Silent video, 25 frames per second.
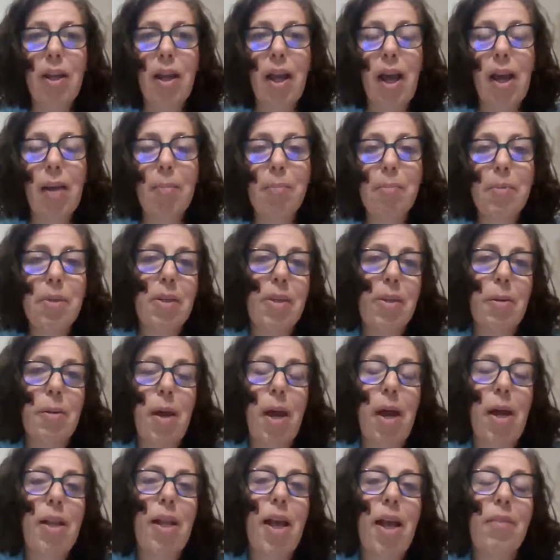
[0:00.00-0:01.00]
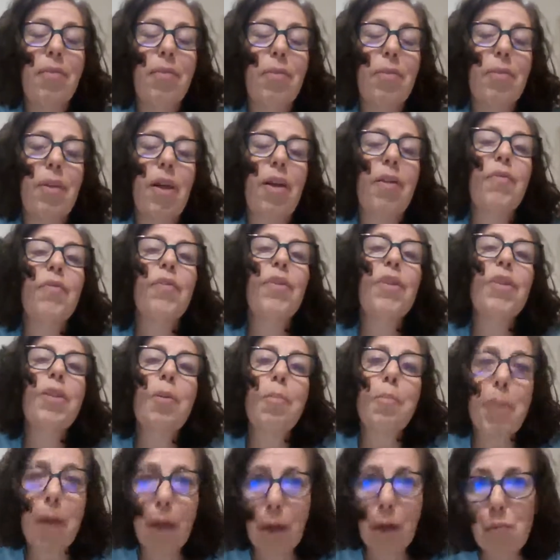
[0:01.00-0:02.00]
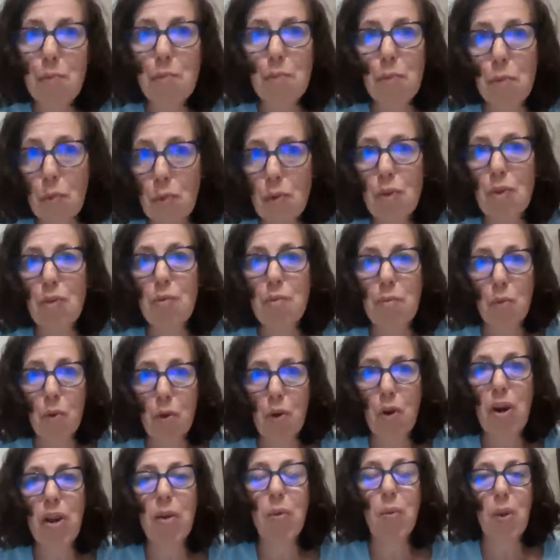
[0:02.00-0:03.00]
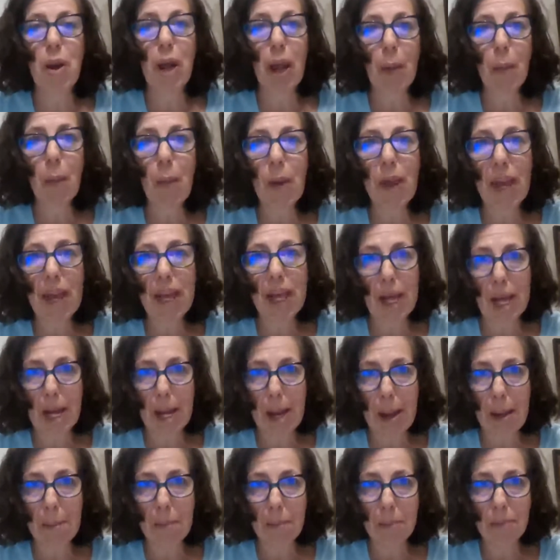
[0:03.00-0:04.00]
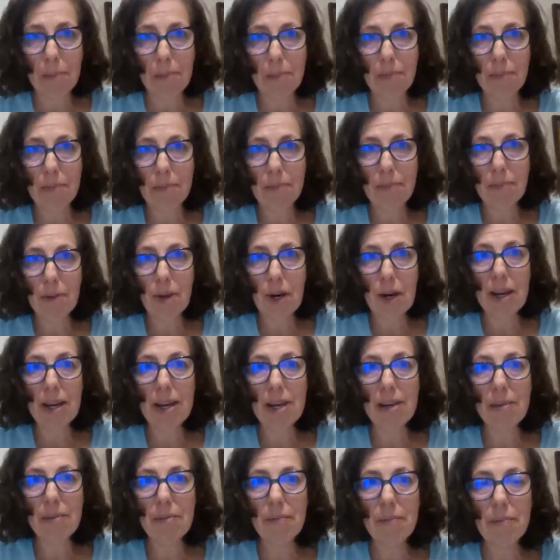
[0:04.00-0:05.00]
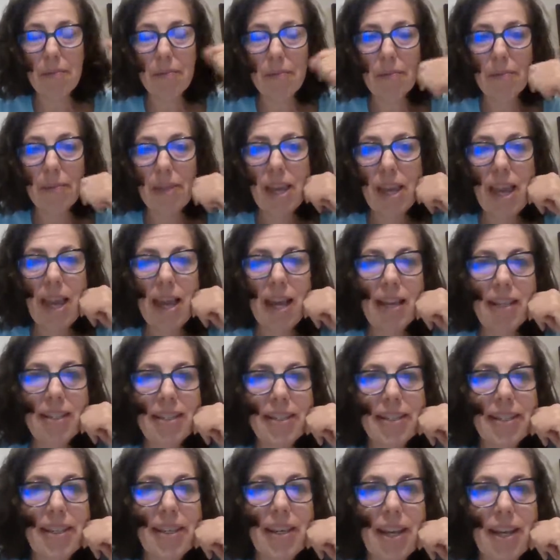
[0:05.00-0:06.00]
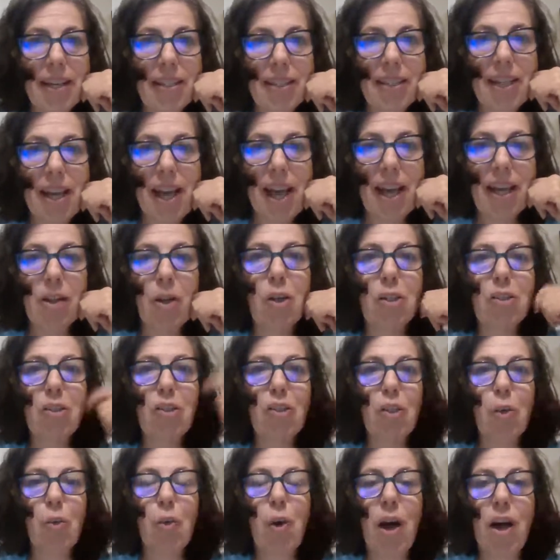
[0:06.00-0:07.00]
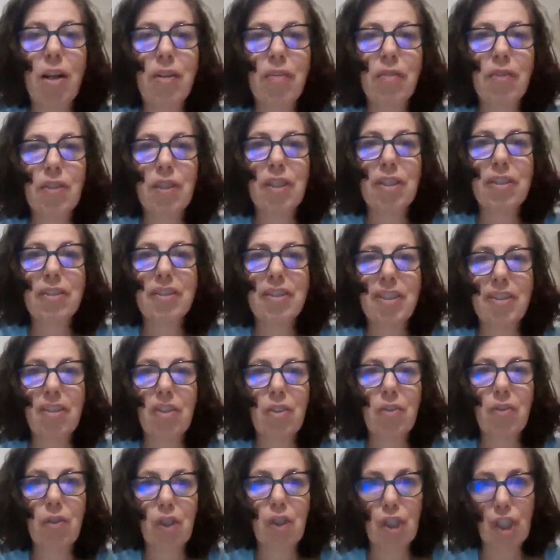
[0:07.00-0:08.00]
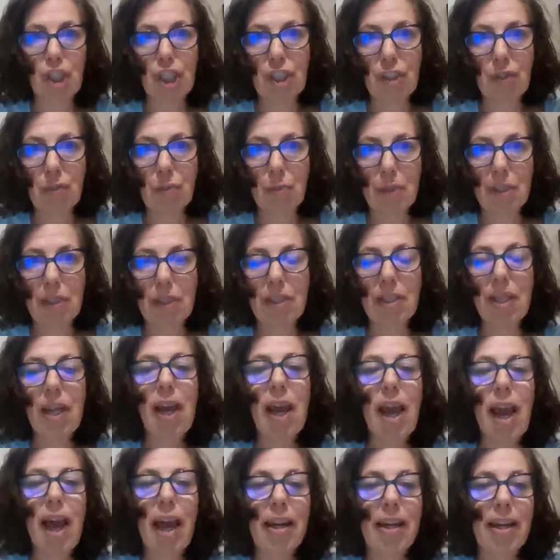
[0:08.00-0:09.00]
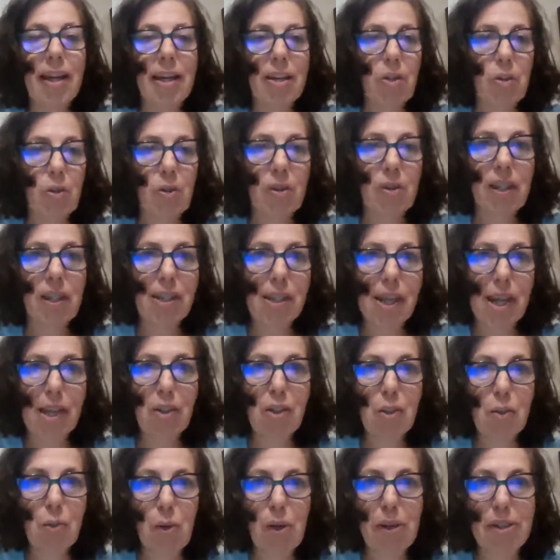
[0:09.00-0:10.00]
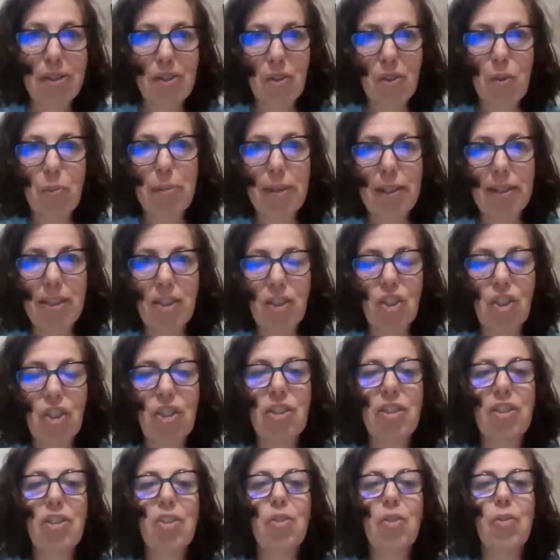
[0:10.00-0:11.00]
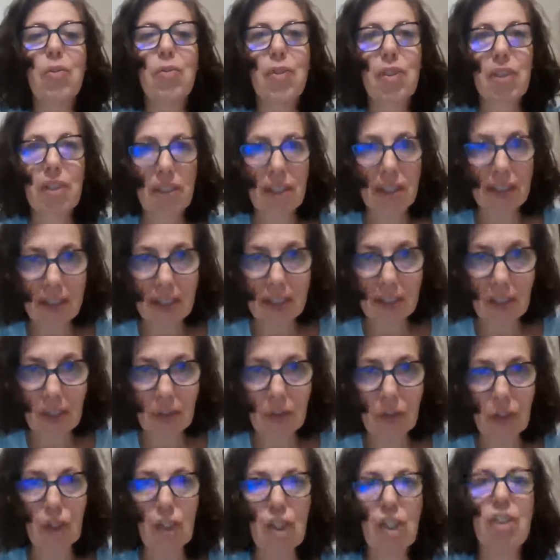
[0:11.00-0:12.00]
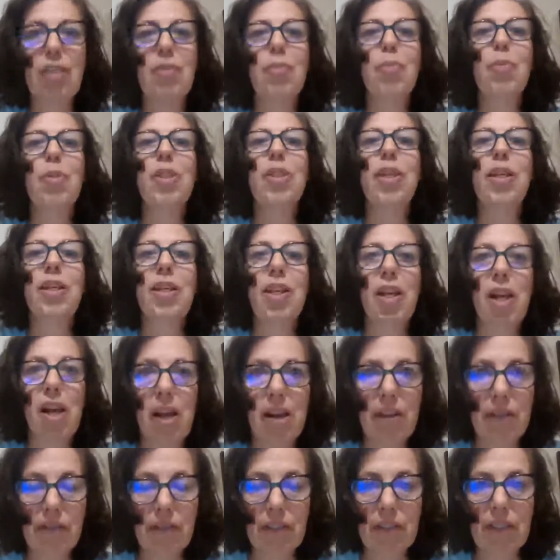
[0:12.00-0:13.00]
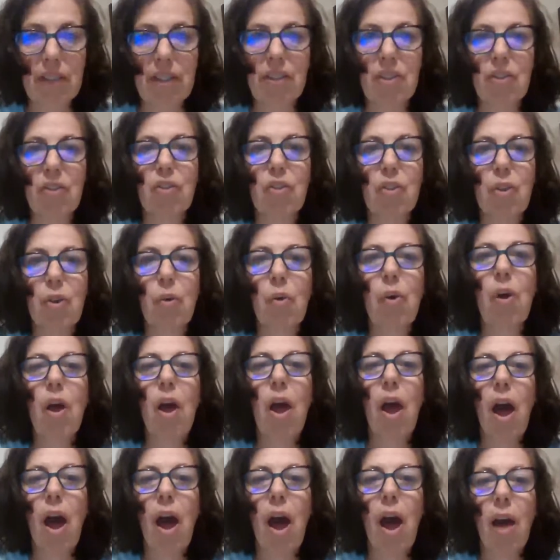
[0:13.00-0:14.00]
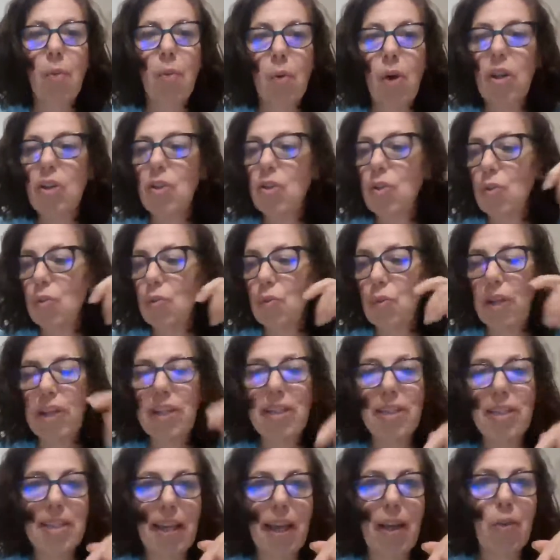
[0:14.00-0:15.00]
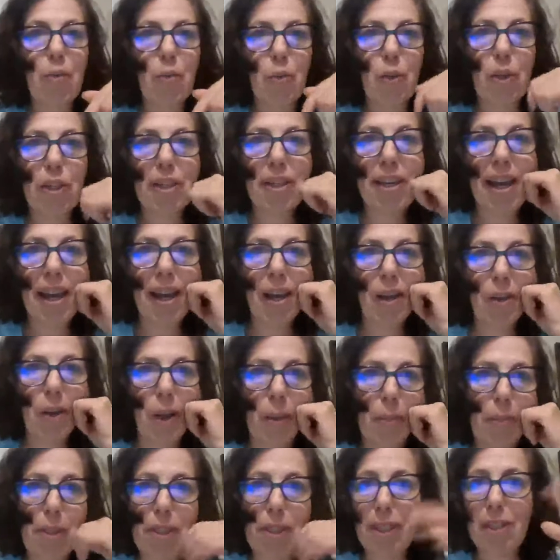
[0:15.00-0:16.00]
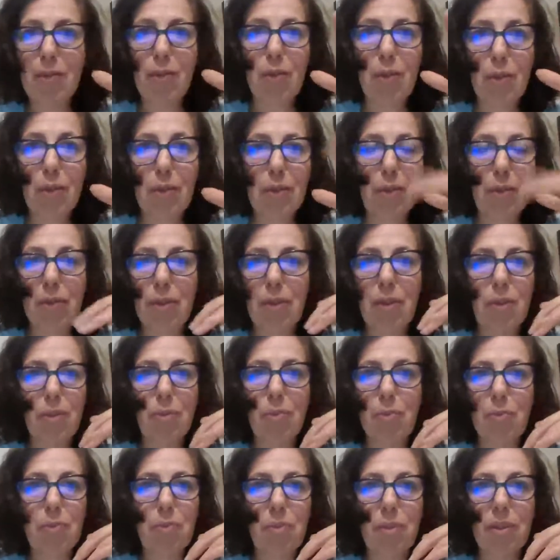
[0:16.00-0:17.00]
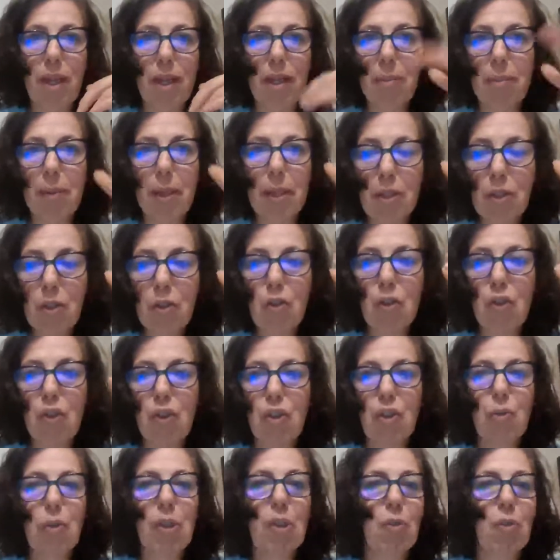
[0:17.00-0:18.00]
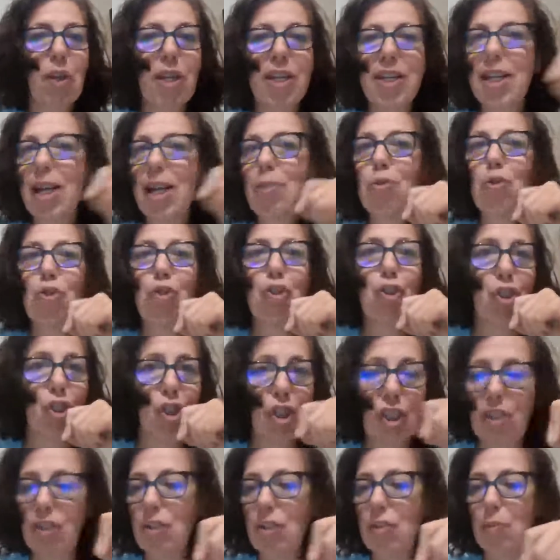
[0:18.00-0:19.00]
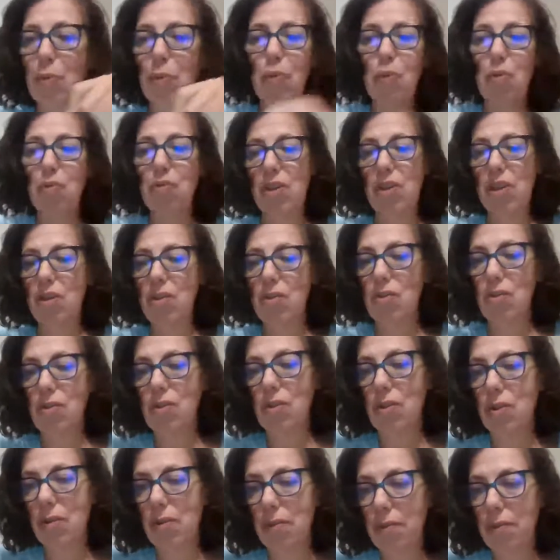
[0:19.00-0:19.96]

I'll feel in a better mood in the morning when I wake up, right? And also I'll feel a sense of achievement. And I know, Danielle, you also mentioned, feeling a sense of achievement and confidence. So I want you to write down right now. I'm going to give you, take a minute or two and write down just the motivators.